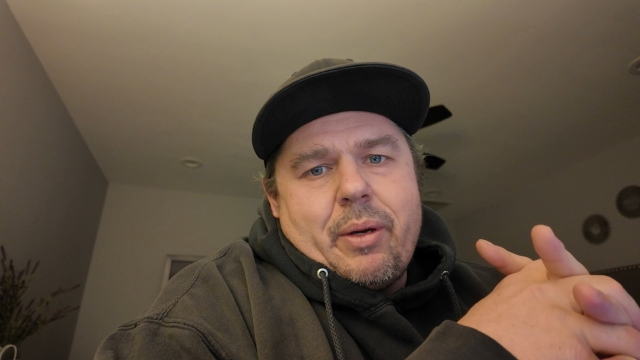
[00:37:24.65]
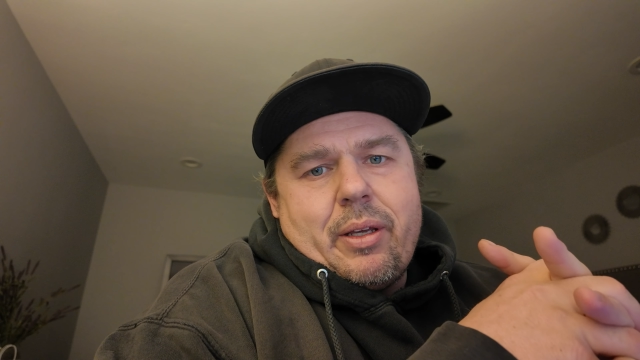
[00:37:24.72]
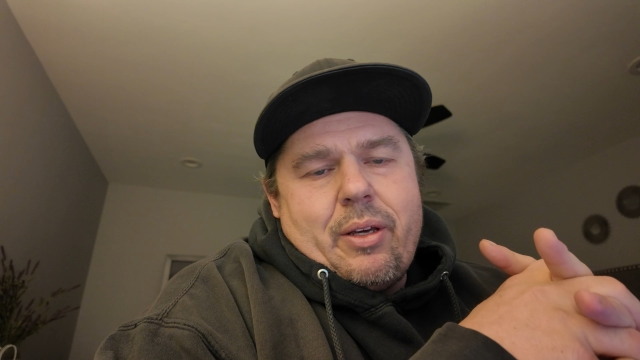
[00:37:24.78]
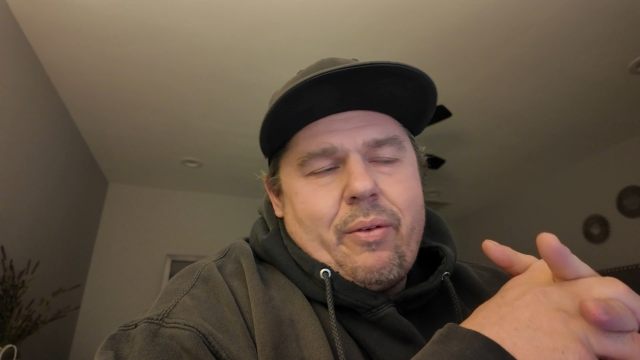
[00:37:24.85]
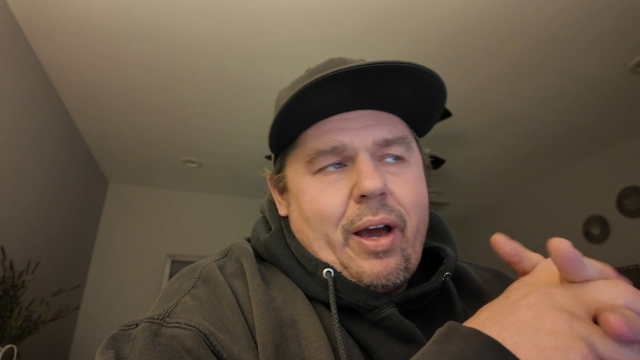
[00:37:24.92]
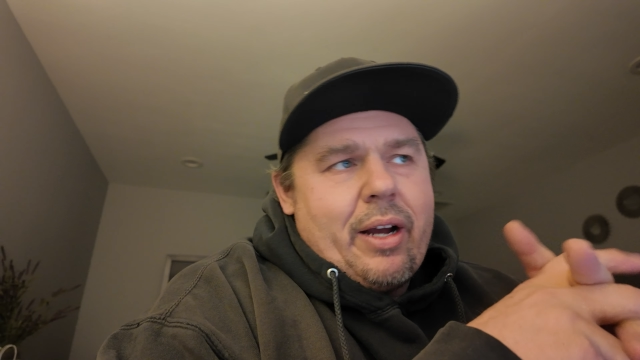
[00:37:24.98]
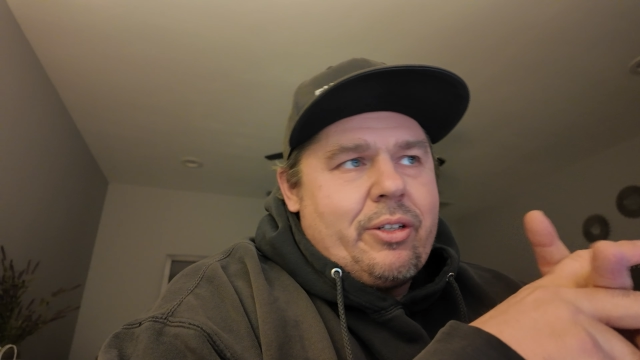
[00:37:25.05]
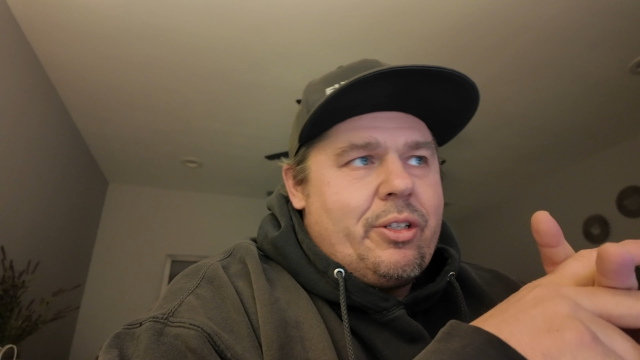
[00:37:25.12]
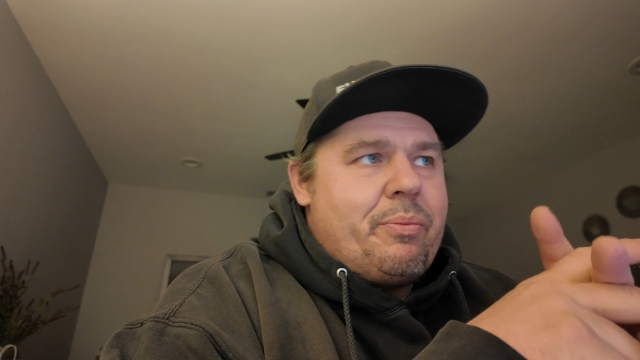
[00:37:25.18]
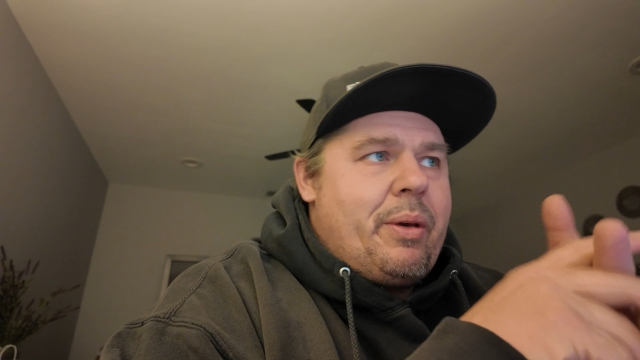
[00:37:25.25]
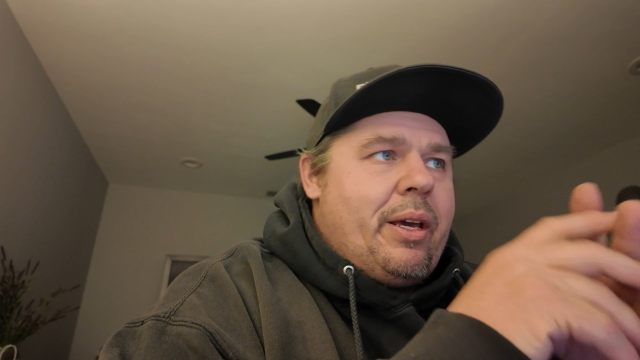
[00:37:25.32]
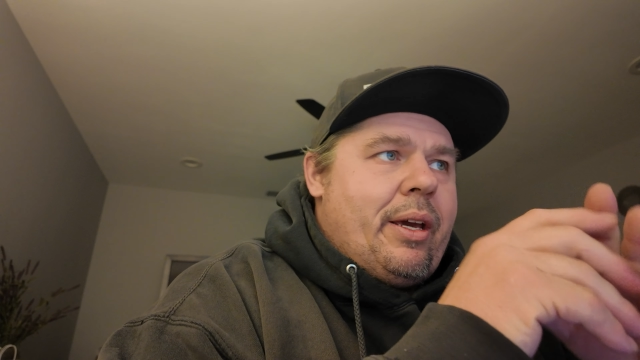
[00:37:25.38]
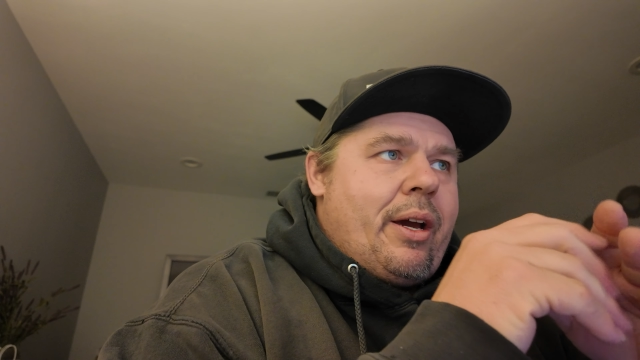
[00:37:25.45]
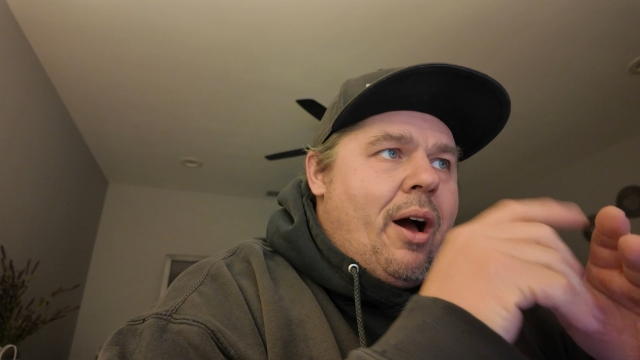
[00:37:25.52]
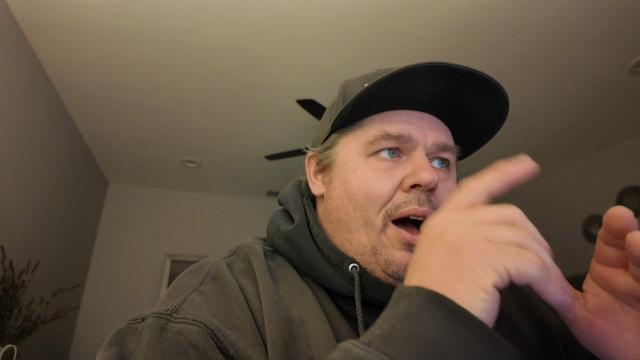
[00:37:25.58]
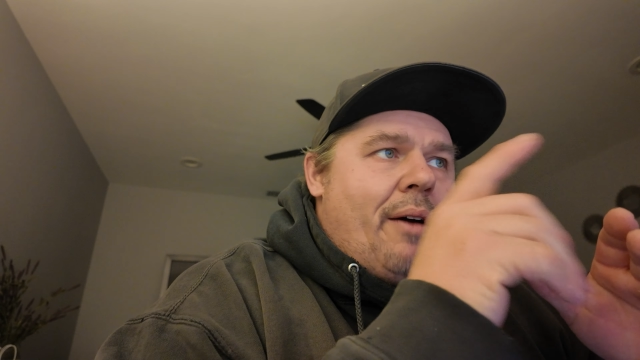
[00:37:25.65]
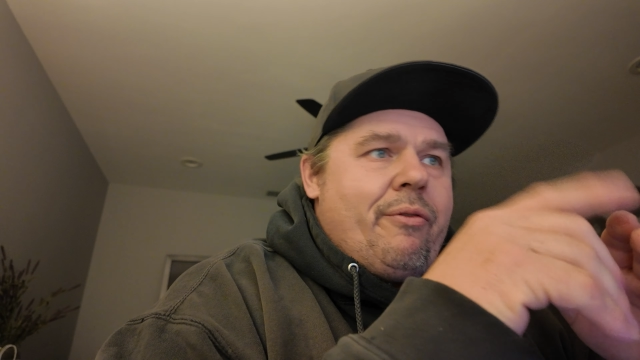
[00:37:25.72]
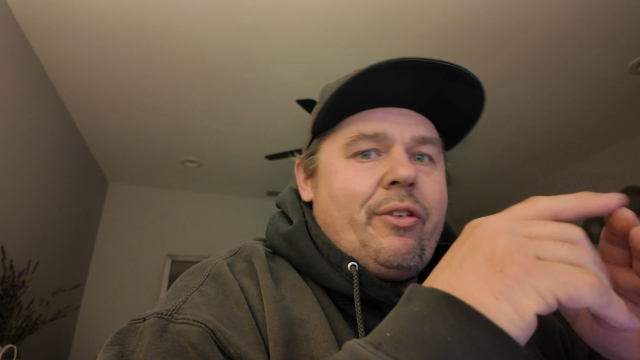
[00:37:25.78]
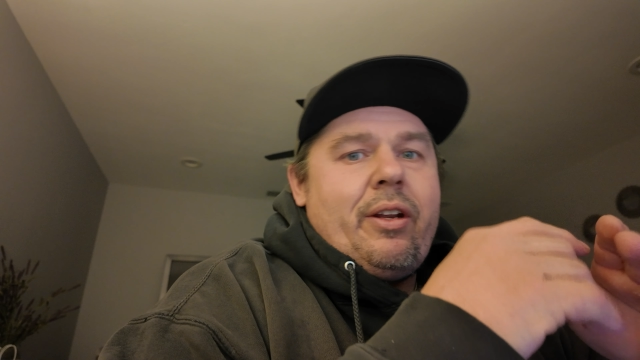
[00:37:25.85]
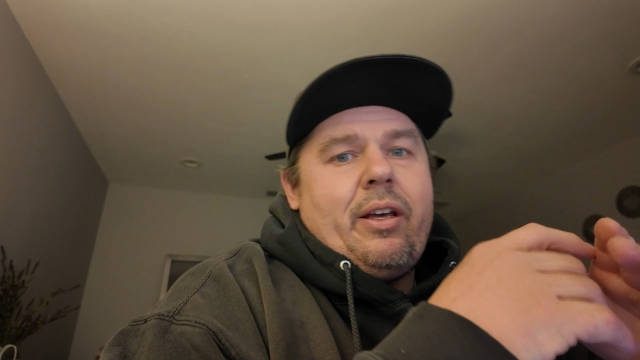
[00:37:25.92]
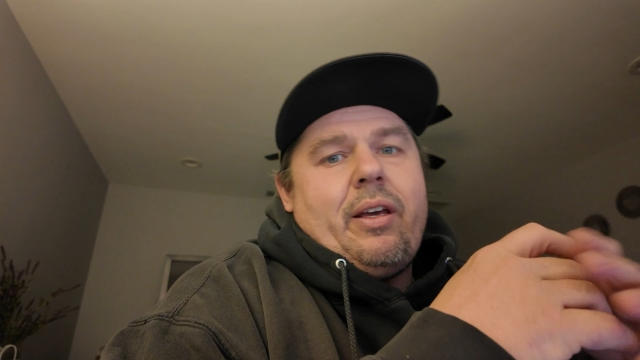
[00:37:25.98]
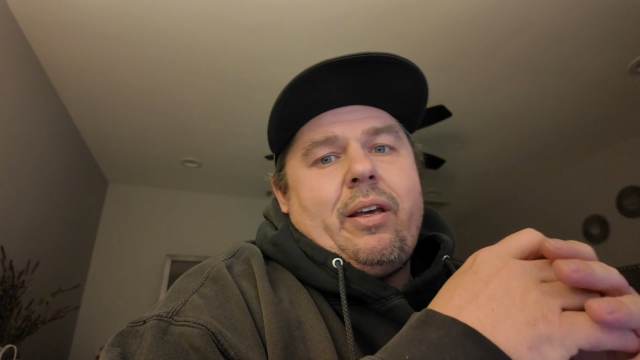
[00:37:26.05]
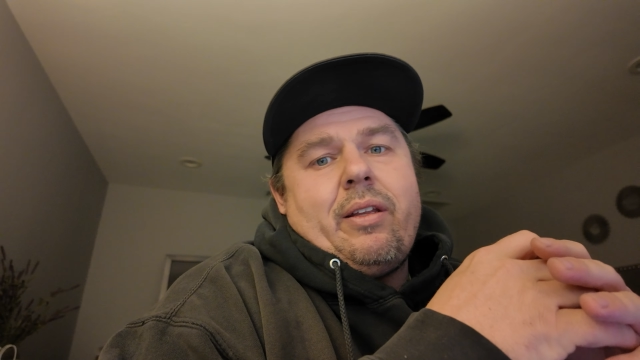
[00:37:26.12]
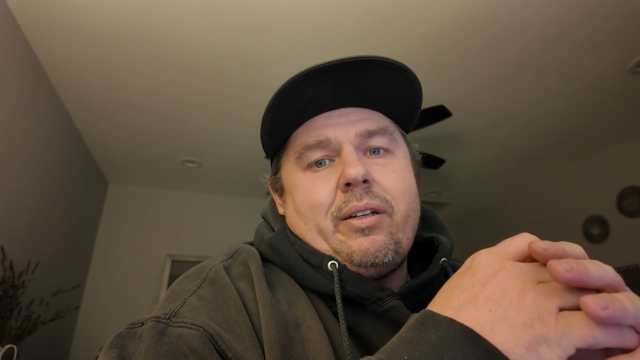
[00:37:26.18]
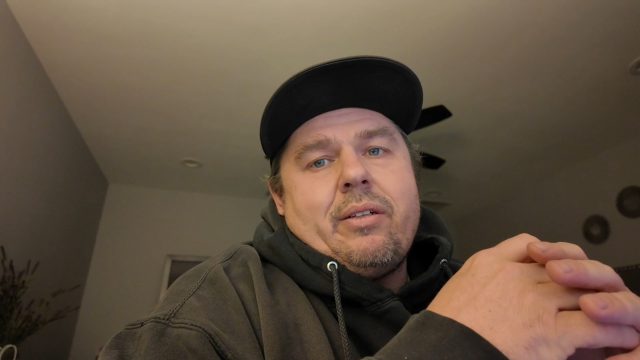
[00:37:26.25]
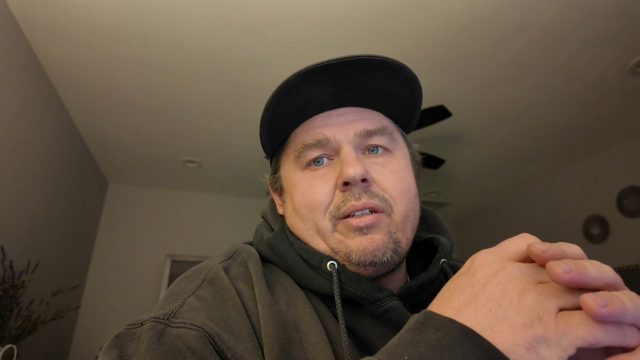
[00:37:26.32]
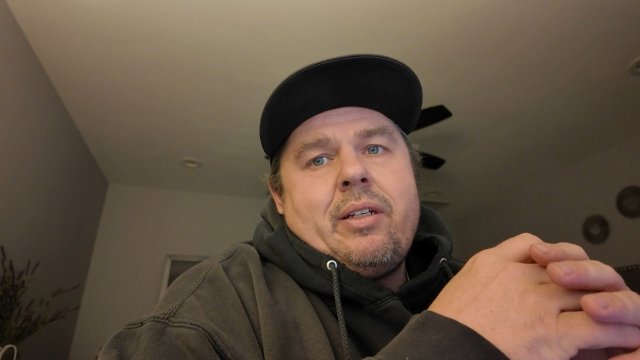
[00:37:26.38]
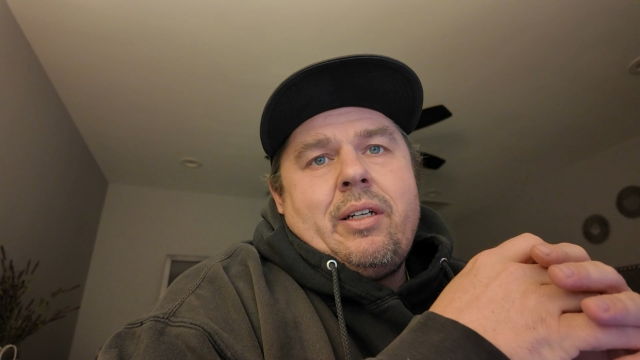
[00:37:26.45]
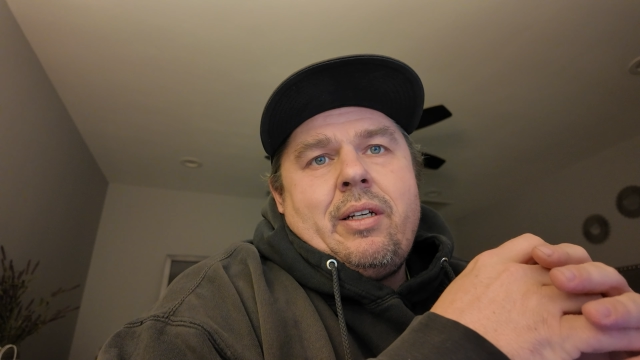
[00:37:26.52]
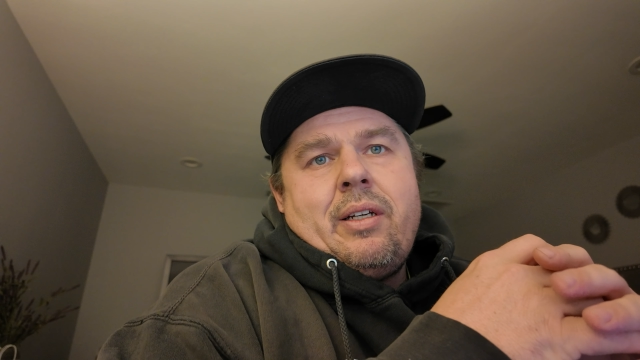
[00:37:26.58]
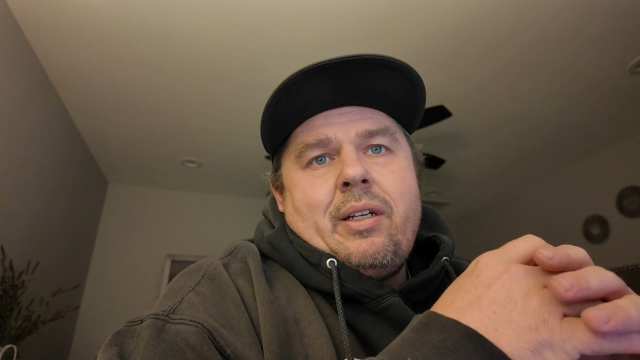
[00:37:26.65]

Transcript: but you actually being confident